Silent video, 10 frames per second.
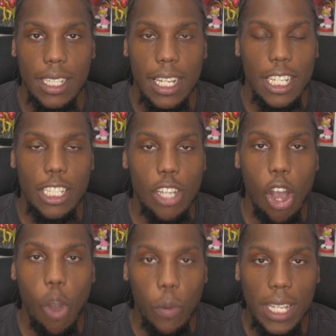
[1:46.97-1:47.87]
He
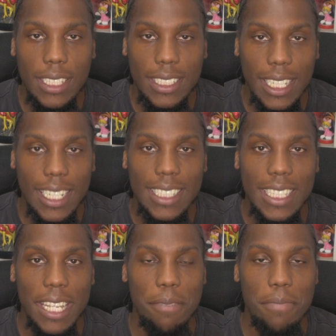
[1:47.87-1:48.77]
always does,
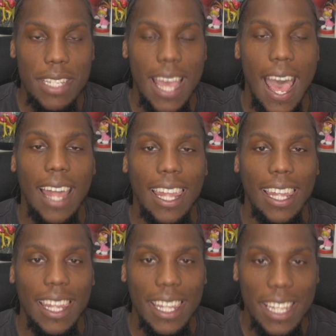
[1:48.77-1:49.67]
and me, I
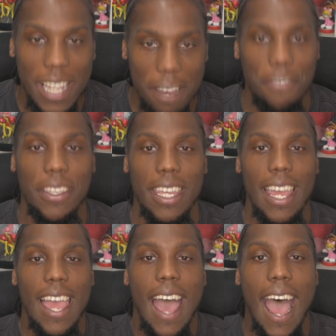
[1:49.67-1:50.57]
love it.
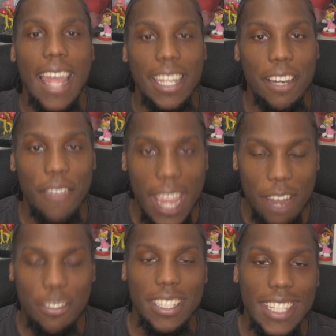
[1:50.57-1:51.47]
I love
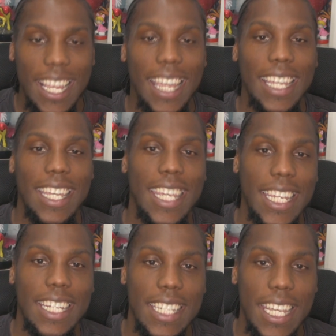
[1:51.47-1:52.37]
everything he
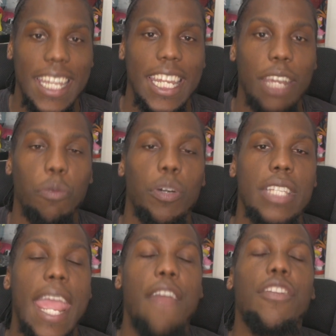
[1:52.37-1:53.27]
did. It was
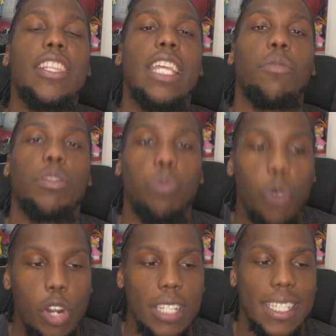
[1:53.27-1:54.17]
everything was
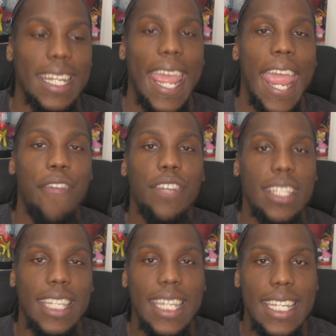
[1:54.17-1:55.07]
warranted.
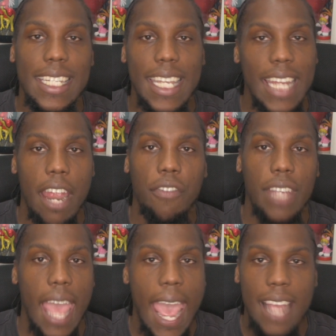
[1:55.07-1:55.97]
Everything he did, every
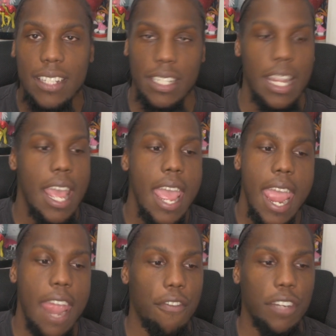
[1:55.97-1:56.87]
action,
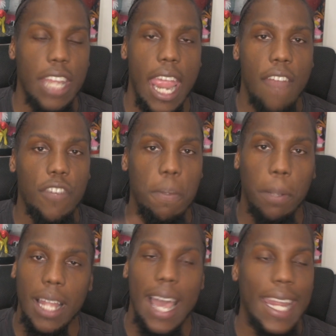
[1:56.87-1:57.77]
every every
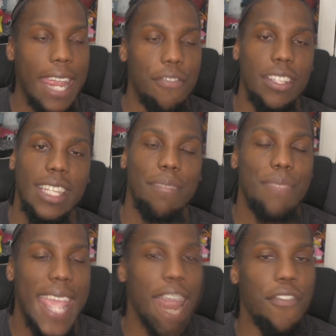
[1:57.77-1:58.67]
plot, every
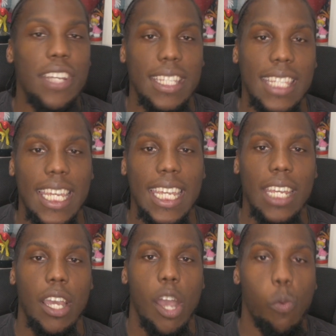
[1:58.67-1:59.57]
everything
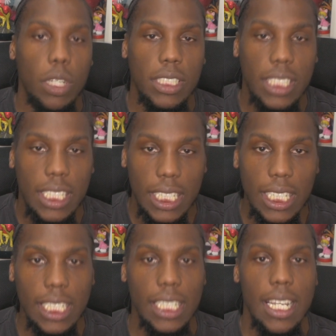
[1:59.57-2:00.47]
was
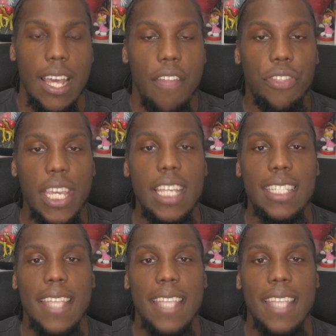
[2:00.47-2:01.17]
good. This